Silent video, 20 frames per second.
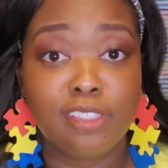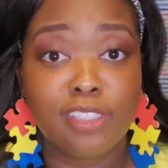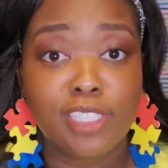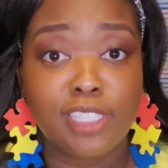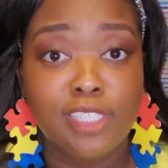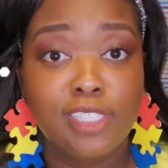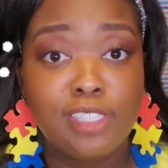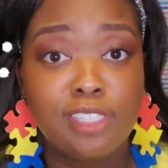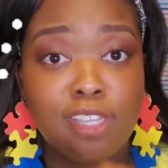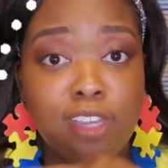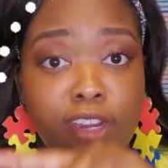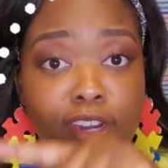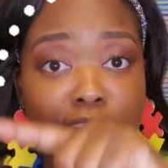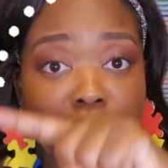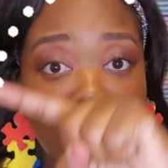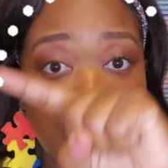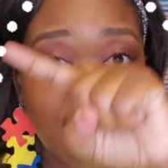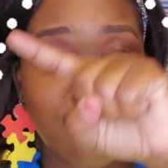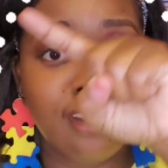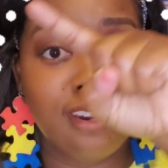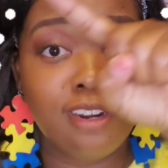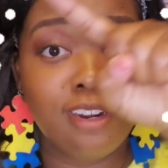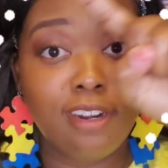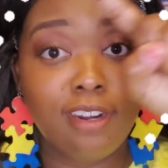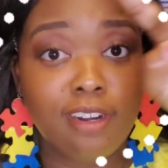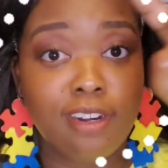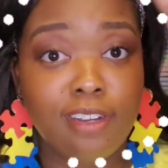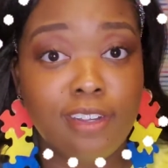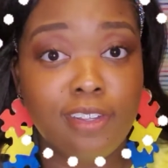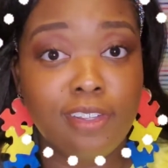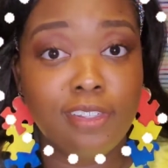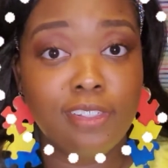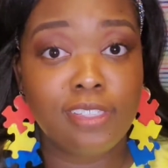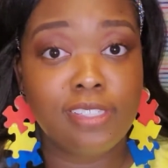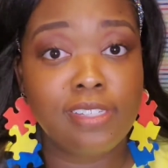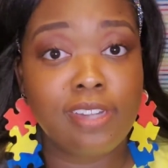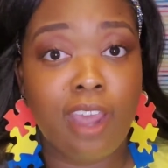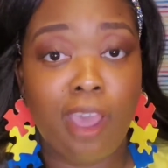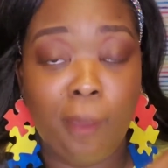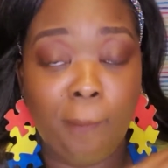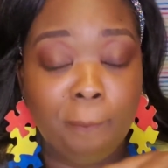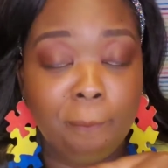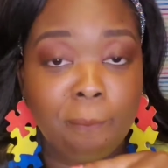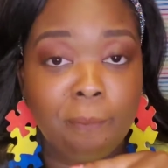Circle, stop.